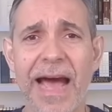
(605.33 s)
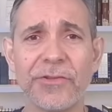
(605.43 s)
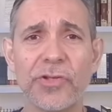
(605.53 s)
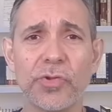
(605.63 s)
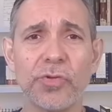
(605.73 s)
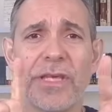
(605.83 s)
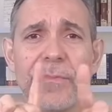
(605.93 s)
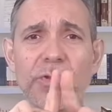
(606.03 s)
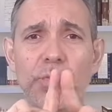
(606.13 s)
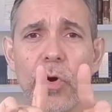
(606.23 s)
And those two
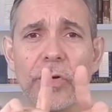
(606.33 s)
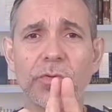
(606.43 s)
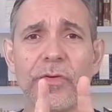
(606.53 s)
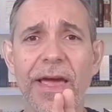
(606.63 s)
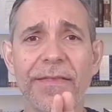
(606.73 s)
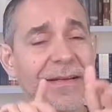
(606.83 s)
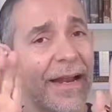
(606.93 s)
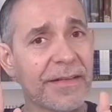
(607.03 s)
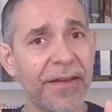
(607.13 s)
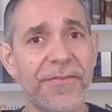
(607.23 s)
demons work together.
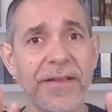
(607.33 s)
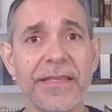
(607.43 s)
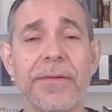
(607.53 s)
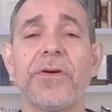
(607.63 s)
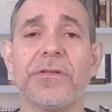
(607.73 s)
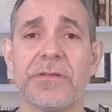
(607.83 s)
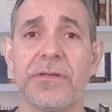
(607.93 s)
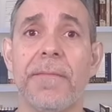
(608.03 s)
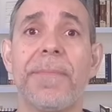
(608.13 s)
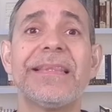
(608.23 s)
They are different
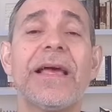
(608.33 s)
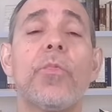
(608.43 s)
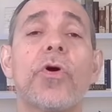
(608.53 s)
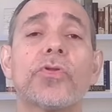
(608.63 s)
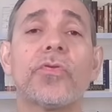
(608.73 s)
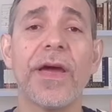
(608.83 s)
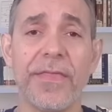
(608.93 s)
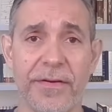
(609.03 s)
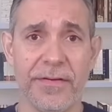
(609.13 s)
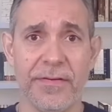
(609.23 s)
demons, but they work
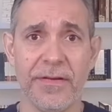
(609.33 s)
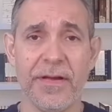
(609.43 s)
together.